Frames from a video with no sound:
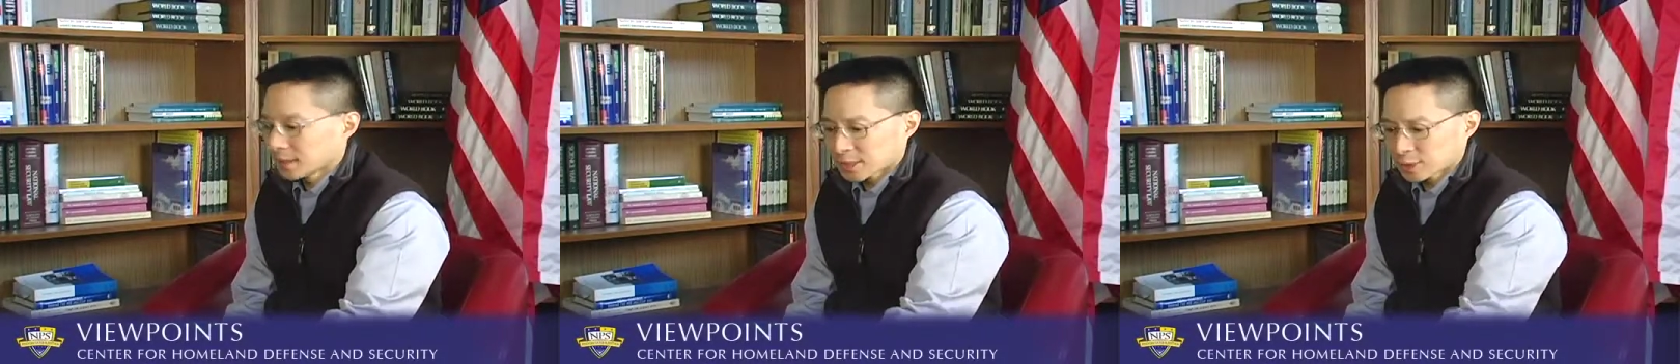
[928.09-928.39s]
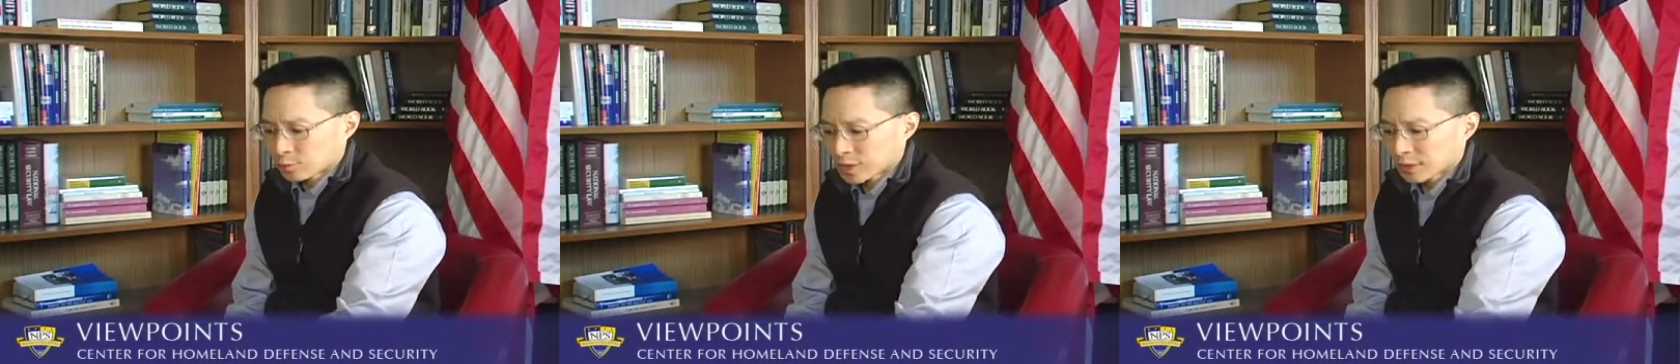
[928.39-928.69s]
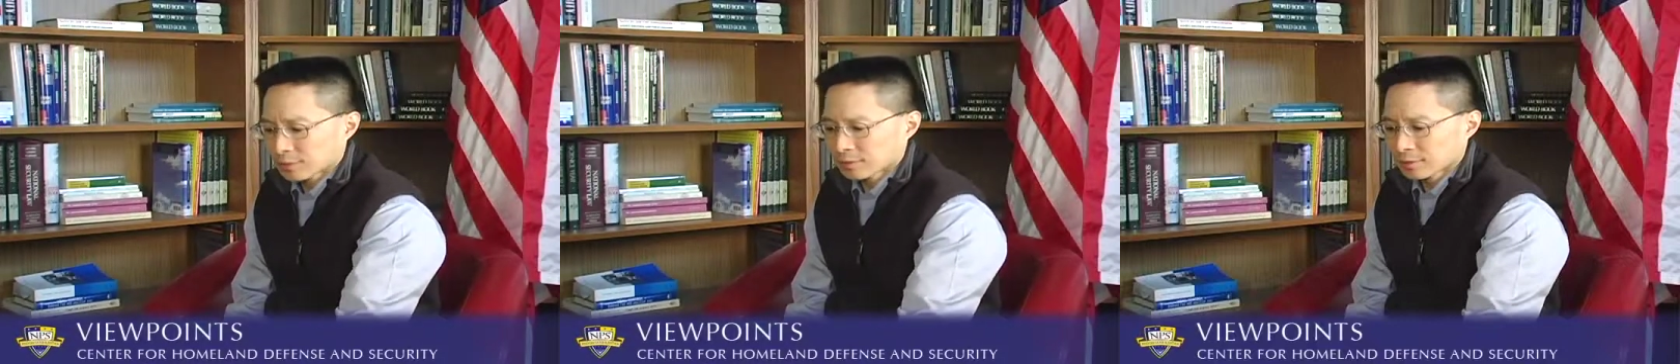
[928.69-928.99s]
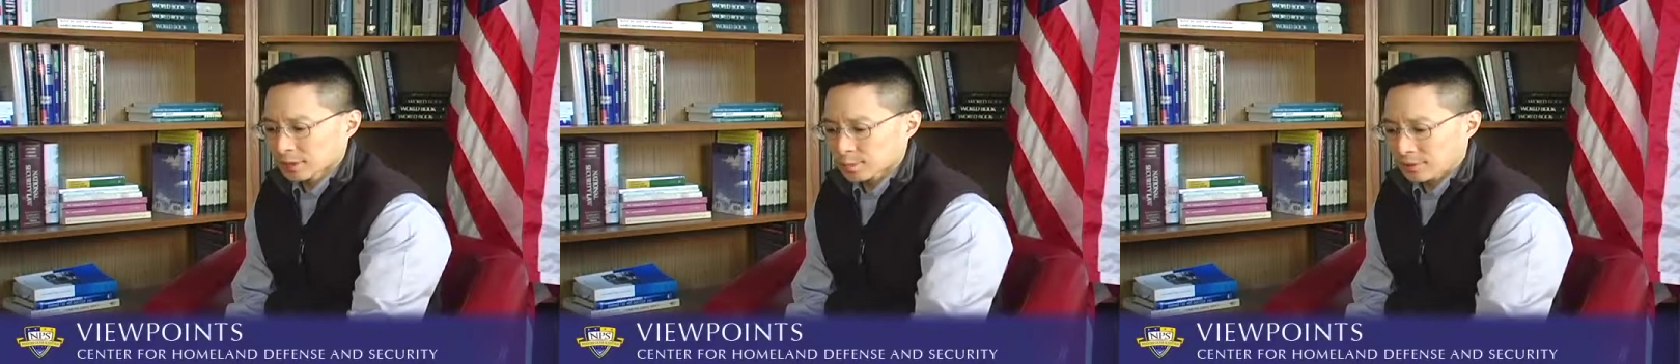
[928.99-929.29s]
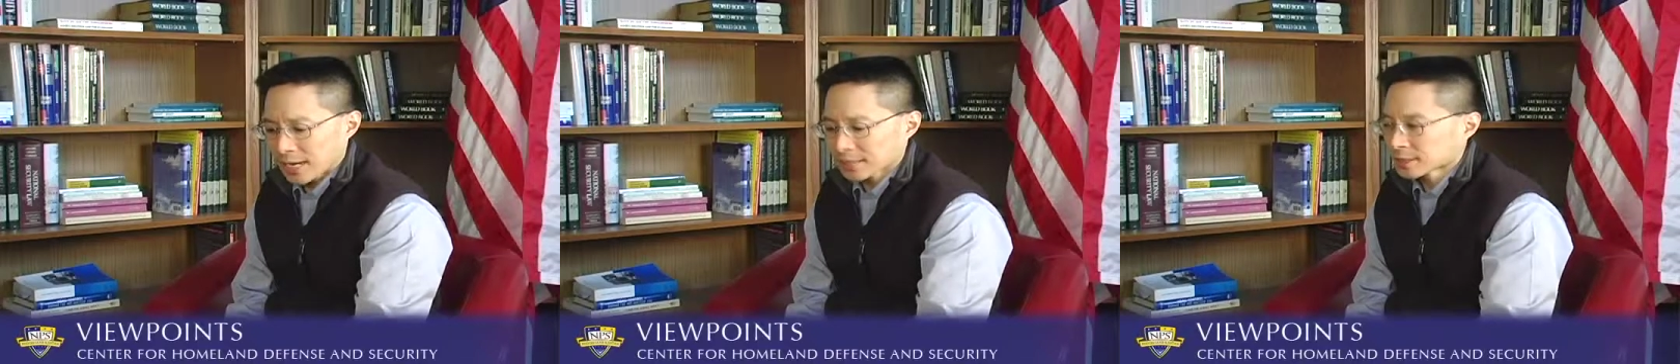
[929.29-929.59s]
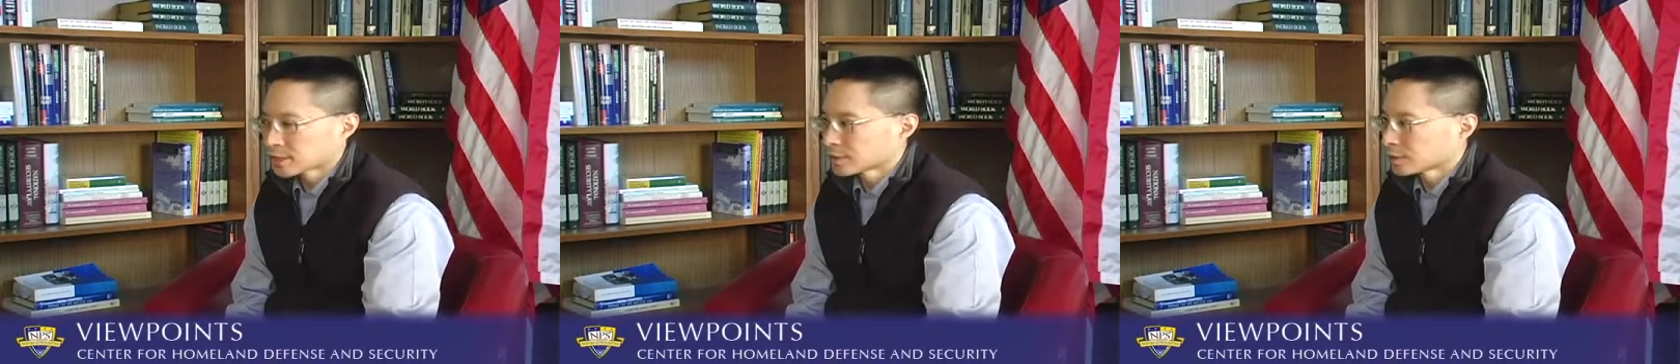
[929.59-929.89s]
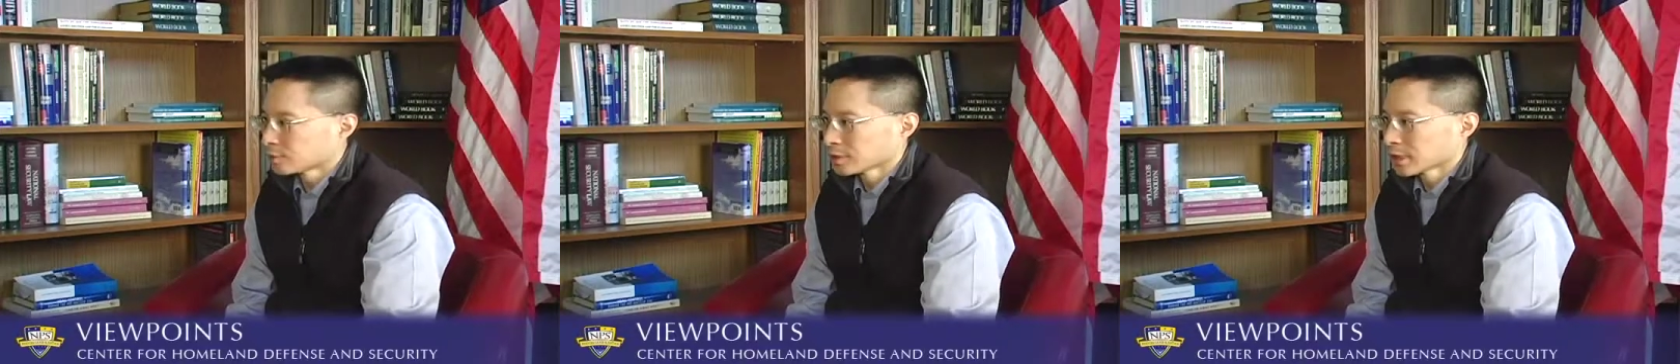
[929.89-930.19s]
As you're reading through these
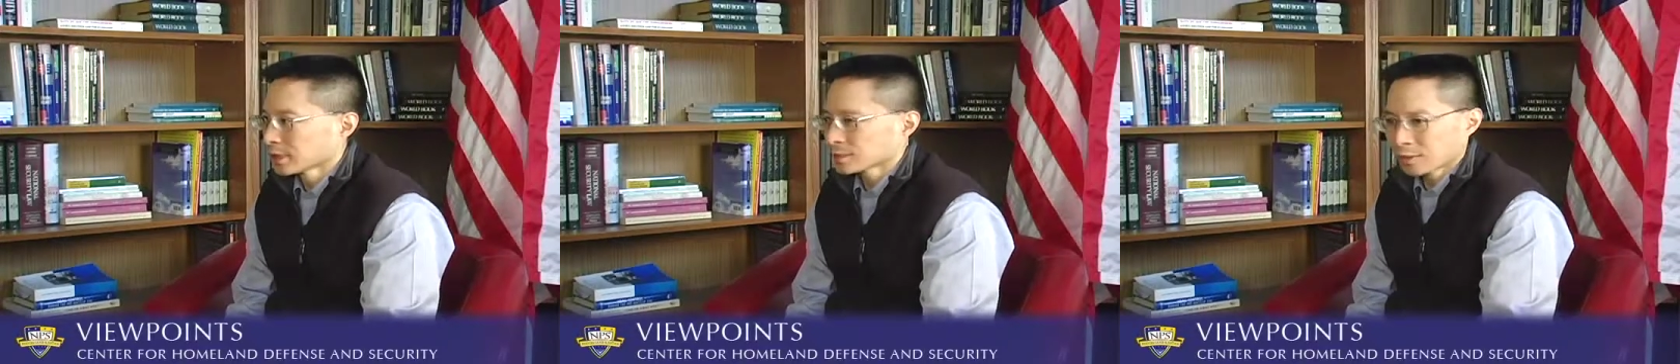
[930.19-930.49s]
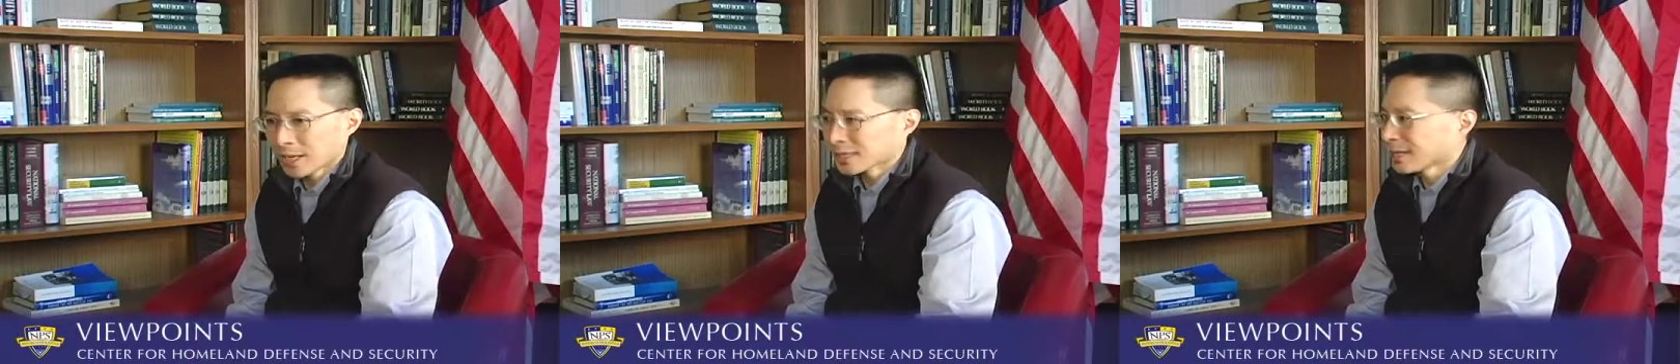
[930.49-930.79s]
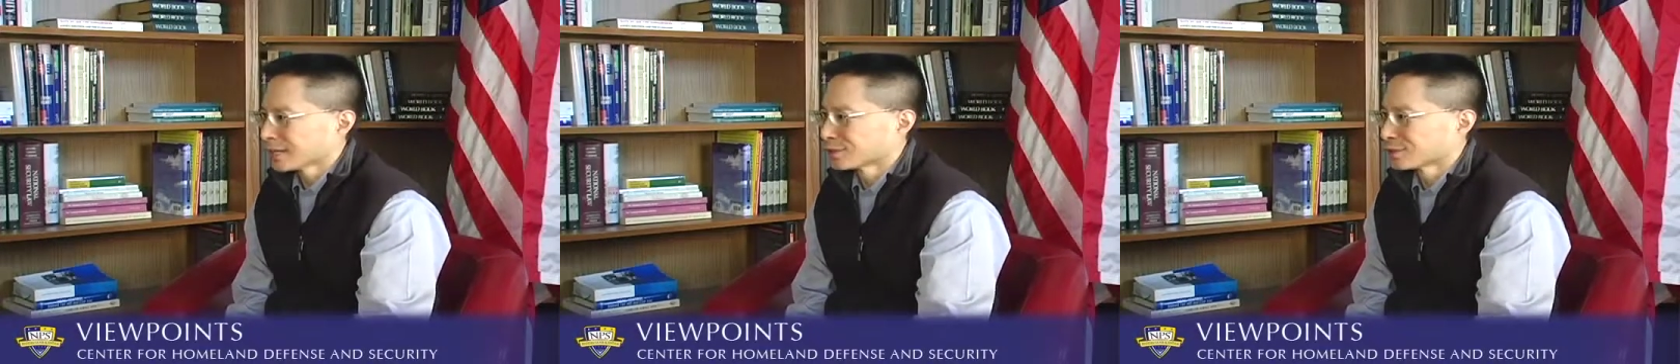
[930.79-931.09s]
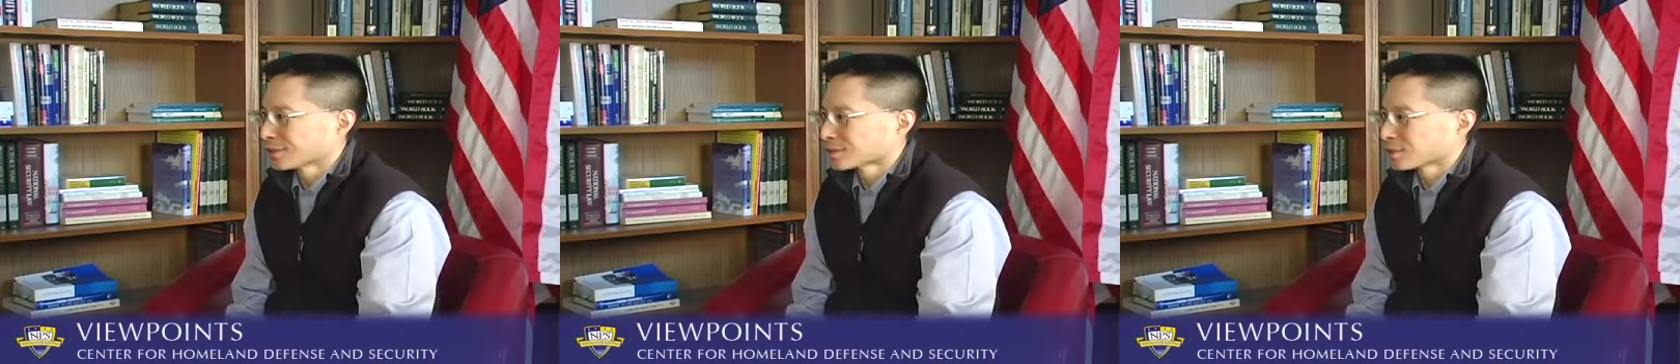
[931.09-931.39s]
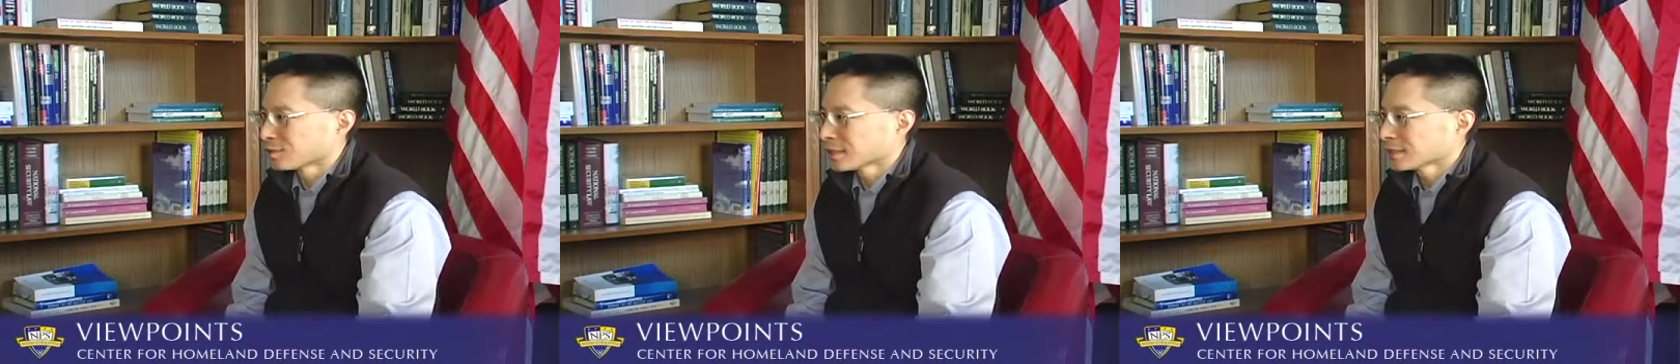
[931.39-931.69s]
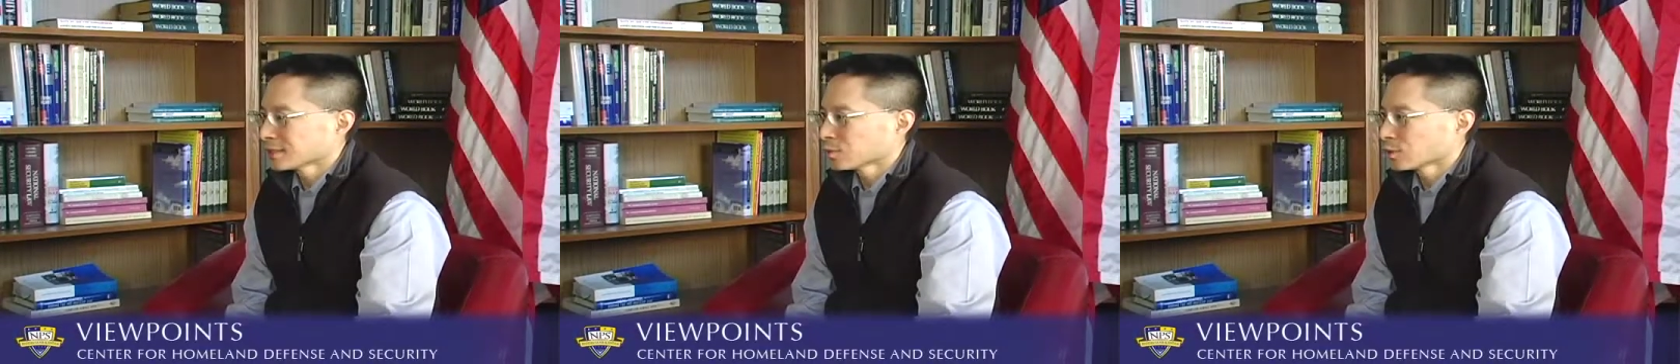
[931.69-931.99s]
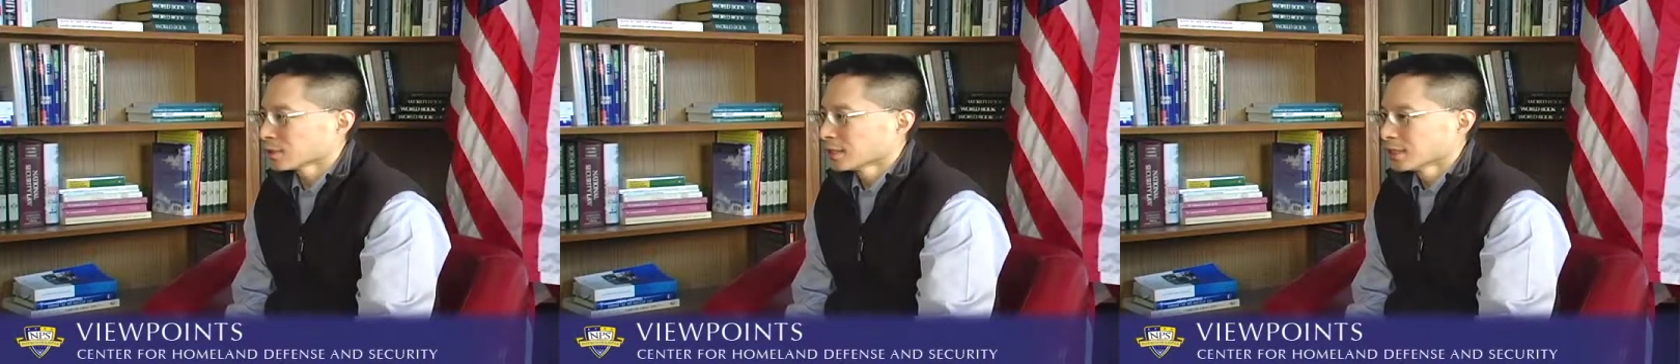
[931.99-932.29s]
practices, you realize, oh, I kind of do this already,
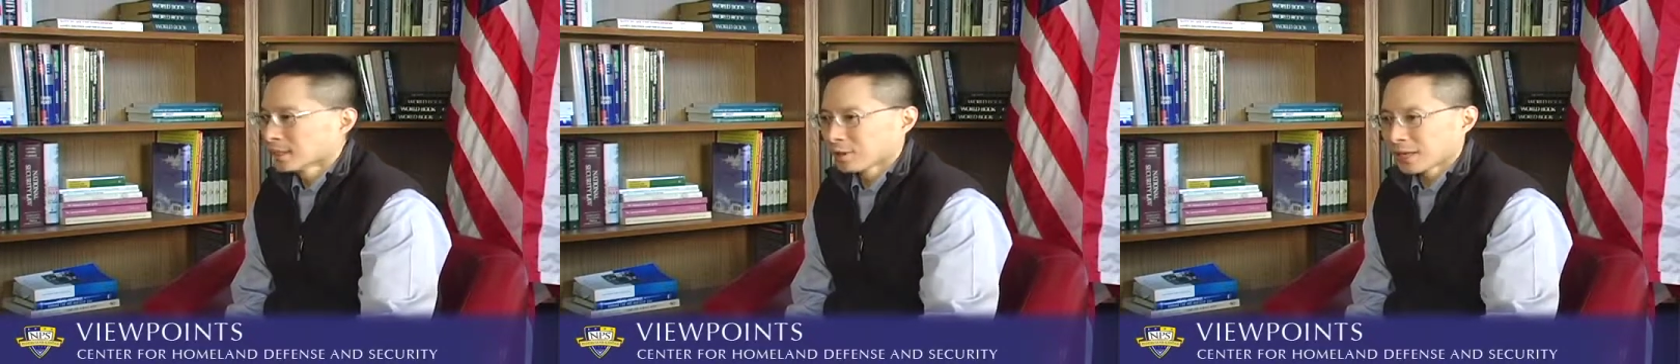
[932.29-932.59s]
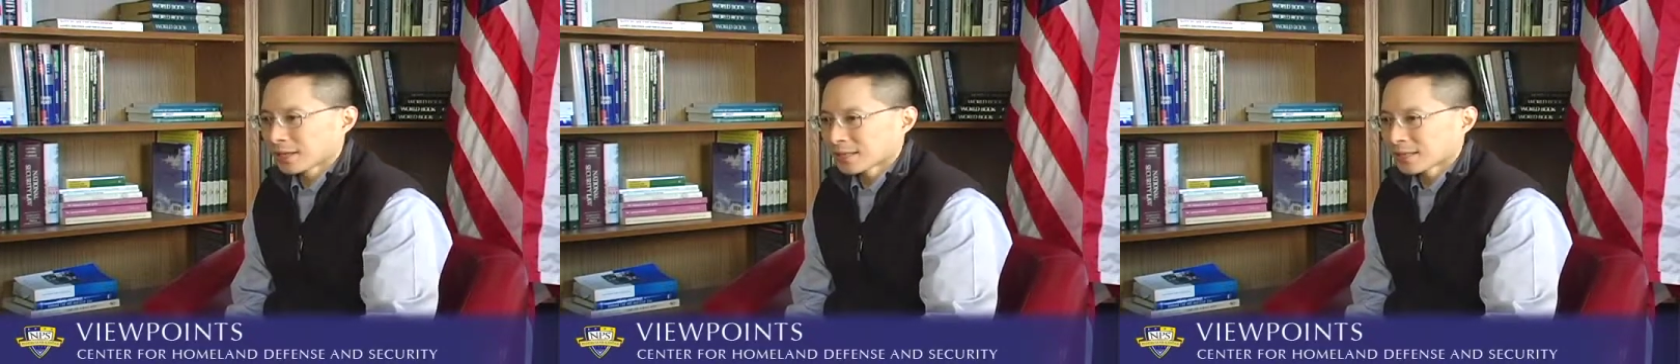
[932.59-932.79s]
or well,